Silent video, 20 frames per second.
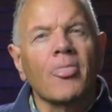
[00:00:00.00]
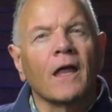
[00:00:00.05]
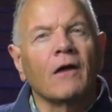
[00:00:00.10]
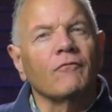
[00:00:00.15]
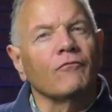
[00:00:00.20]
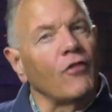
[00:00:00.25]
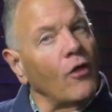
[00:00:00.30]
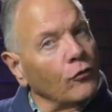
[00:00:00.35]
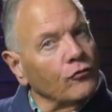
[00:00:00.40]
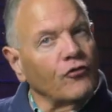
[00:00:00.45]

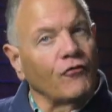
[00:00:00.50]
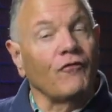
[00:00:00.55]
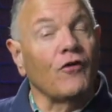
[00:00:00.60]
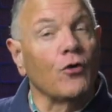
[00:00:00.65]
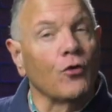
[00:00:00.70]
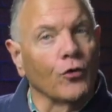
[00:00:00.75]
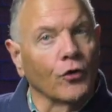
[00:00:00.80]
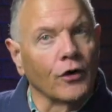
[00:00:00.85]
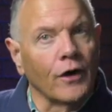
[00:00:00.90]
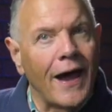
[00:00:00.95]
those of
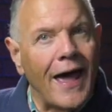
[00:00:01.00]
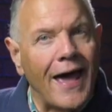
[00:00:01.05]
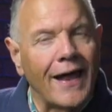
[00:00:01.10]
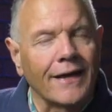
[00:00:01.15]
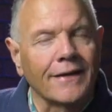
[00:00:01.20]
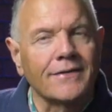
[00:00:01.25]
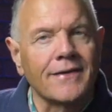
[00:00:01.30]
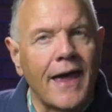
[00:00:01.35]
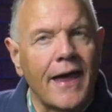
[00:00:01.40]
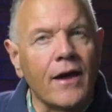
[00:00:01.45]
you who are out
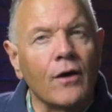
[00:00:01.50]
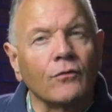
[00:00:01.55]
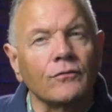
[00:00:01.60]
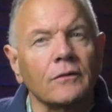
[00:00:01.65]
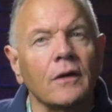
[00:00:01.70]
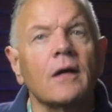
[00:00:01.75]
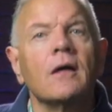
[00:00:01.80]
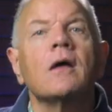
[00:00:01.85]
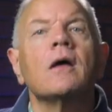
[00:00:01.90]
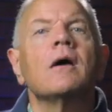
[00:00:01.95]
of town,
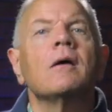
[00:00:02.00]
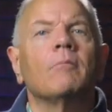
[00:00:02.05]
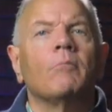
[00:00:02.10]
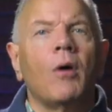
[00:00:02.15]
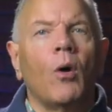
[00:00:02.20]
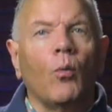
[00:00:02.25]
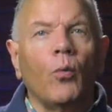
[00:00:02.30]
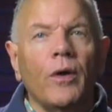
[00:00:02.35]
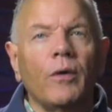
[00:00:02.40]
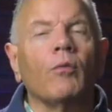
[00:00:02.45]

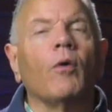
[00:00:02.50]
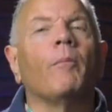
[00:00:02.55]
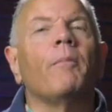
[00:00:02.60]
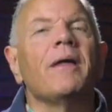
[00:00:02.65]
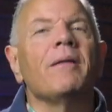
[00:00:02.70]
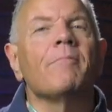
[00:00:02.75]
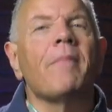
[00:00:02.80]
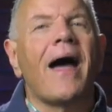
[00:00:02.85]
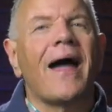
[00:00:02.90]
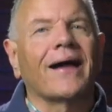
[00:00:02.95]
but we will
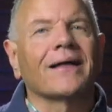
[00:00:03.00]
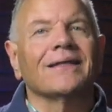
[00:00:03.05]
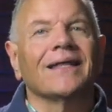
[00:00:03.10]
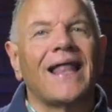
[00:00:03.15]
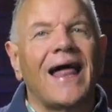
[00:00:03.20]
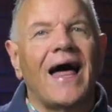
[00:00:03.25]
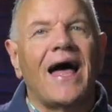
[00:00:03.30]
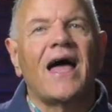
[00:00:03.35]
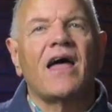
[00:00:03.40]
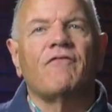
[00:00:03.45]
be back
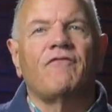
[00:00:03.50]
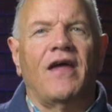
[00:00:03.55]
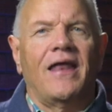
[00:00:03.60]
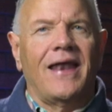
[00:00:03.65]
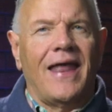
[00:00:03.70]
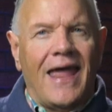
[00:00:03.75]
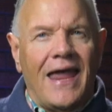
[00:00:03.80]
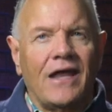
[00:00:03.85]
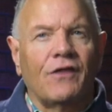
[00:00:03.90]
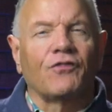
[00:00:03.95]
live
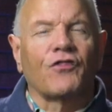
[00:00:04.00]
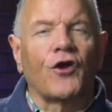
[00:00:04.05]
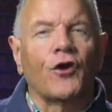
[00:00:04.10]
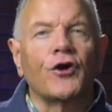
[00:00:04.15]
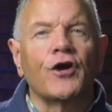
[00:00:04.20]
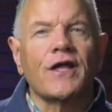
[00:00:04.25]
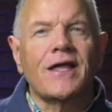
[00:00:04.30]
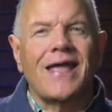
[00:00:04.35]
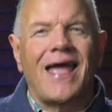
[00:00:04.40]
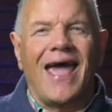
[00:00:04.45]
at
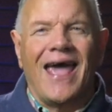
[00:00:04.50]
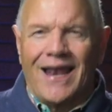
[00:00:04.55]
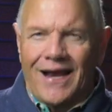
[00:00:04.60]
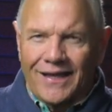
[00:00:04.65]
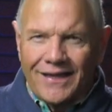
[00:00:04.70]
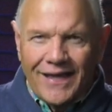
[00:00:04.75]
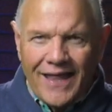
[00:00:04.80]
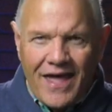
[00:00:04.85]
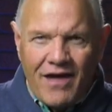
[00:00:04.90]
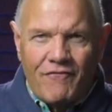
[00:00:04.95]
8:30 and
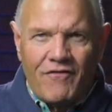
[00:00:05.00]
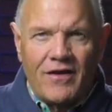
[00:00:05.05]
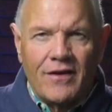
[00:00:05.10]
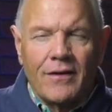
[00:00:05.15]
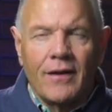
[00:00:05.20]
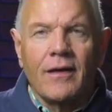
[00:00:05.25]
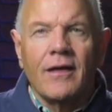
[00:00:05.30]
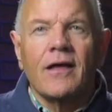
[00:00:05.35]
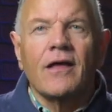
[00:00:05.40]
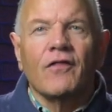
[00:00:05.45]

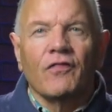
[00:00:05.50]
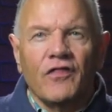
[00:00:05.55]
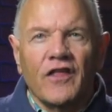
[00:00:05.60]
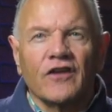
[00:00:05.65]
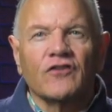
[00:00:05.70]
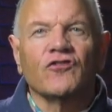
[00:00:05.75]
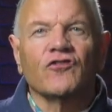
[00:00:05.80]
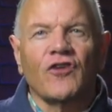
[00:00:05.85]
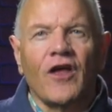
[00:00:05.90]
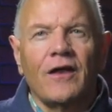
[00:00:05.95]
11
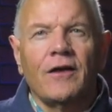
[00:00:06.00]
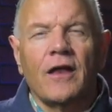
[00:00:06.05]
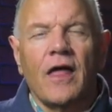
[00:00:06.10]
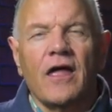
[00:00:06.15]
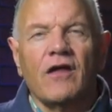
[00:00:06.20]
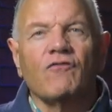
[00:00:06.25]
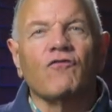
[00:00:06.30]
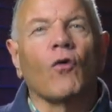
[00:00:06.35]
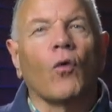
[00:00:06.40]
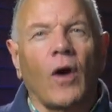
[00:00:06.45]
this
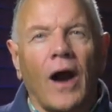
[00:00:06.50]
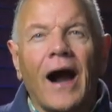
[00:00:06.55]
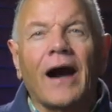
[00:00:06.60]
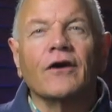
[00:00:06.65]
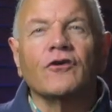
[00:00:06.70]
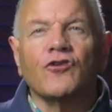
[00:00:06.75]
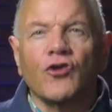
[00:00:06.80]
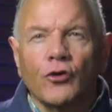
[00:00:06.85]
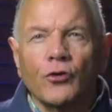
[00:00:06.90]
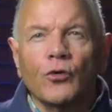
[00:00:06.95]
Sunday for our
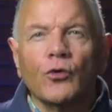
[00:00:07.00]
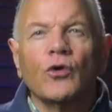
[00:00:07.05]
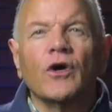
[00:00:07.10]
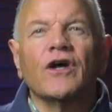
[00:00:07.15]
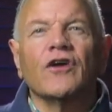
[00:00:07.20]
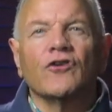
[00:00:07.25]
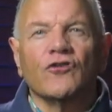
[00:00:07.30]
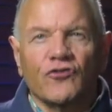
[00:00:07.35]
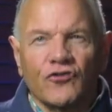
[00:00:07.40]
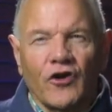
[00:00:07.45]
two
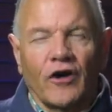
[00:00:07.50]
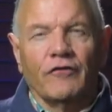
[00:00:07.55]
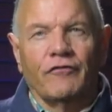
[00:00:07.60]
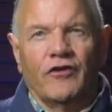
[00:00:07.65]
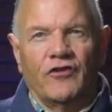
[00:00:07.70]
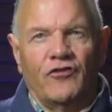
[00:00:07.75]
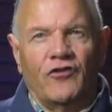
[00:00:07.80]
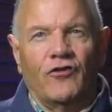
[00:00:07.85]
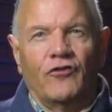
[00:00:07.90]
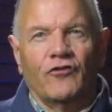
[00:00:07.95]

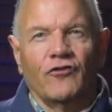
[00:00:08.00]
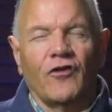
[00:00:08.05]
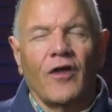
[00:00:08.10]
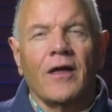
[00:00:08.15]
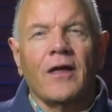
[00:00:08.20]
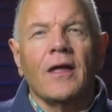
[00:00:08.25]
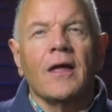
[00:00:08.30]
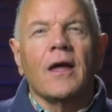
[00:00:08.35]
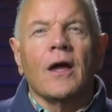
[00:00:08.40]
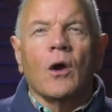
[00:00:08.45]
services.
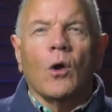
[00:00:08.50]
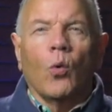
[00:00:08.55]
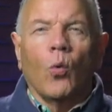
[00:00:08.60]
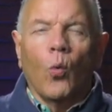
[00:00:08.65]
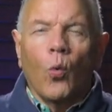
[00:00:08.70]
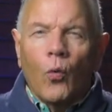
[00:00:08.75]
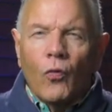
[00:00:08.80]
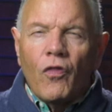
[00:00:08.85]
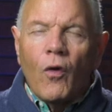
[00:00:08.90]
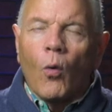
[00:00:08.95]

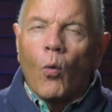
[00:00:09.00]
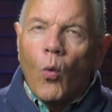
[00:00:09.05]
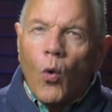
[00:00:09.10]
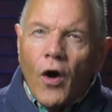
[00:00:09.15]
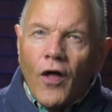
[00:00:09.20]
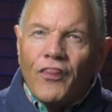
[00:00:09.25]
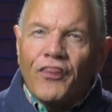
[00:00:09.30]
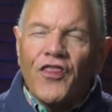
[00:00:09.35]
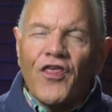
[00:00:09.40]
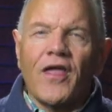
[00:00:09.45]
The
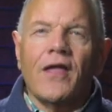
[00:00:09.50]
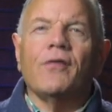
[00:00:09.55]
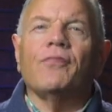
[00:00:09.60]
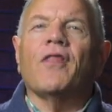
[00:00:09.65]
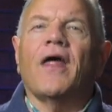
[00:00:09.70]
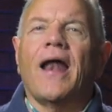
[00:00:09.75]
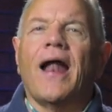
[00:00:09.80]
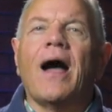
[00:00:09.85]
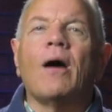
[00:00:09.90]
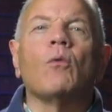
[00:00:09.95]
one thing
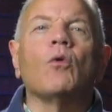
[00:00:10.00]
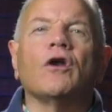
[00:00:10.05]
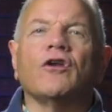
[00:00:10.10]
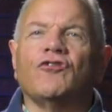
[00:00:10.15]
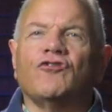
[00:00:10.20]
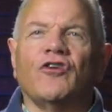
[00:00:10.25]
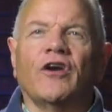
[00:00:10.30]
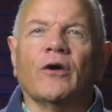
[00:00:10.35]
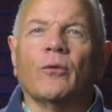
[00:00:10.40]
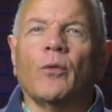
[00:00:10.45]
that I want to
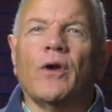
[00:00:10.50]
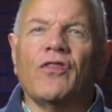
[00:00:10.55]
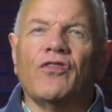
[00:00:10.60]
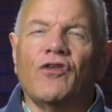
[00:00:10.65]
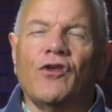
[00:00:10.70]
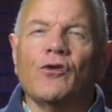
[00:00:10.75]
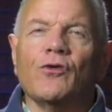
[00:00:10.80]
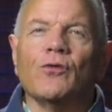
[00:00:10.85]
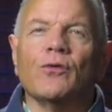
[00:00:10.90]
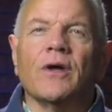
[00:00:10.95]
share with
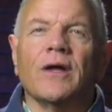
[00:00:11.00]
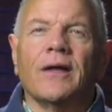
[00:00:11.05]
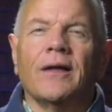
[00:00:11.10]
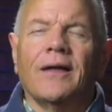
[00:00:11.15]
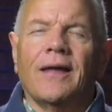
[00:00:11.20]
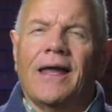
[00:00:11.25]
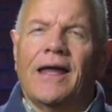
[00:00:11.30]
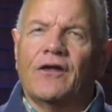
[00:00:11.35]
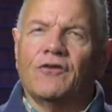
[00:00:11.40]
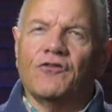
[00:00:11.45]
you
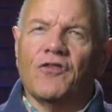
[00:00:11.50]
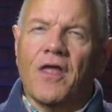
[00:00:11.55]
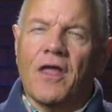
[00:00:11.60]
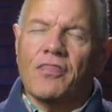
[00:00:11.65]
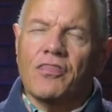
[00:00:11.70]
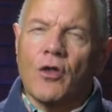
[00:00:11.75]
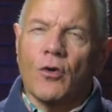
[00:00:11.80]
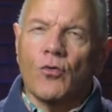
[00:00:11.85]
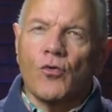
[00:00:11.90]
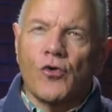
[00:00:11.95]
is
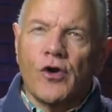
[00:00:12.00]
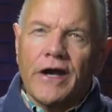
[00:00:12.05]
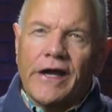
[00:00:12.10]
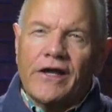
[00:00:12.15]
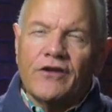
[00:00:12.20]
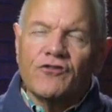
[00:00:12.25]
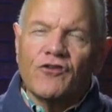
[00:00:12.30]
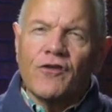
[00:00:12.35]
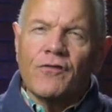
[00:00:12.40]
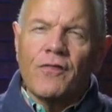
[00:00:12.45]
that the
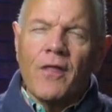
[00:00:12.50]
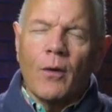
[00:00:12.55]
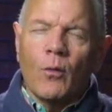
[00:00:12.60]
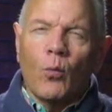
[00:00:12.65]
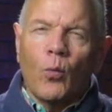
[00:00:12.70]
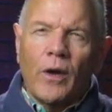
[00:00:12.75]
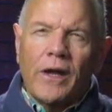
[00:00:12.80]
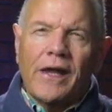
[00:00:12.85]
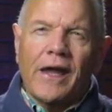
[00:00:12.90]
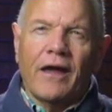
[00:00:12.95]
reason that
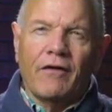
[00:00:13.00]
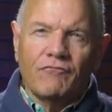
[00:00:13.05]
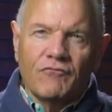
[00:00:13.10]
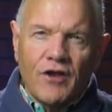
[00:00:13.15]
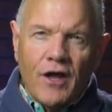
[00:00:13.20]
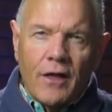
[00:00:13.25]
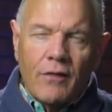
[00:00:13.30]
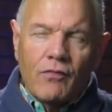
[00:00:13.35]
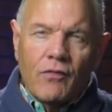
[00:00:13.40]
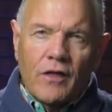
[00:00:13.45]
we have
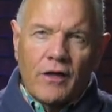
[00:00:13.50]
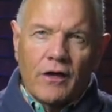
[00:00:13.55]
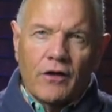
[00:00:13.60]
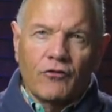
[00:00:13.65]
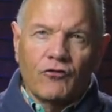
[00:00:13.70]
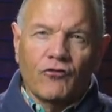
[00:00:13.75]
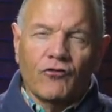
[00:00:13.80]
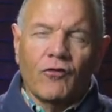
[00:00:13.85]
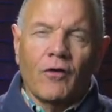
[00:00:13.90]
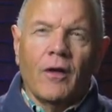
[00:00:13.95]
done
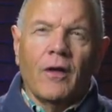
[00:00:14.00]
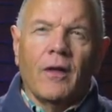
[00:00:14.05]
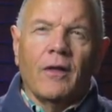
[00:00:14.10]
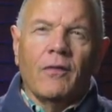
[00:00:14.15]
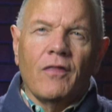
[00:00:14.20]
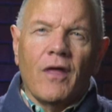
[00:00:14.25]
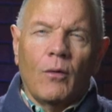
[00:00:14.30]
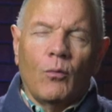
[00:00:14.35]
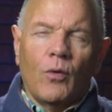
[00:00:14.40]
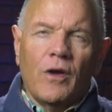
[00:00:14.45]
this,
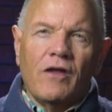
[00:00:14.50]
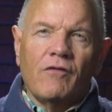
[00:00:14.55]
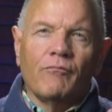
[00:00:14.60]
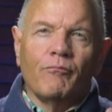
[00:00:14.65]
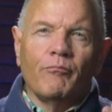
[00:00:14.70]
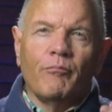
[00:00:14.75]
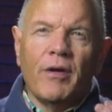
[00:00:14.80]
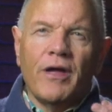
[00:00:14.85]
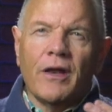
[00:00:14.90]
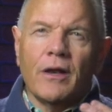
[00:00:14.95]
that
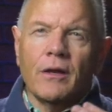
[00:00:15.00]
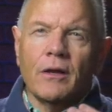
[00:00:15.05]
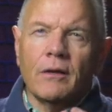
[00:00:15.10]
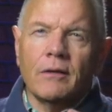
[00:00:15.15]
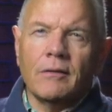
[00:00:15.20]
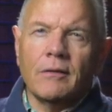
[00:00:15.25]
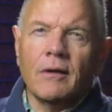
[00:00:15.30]
we've been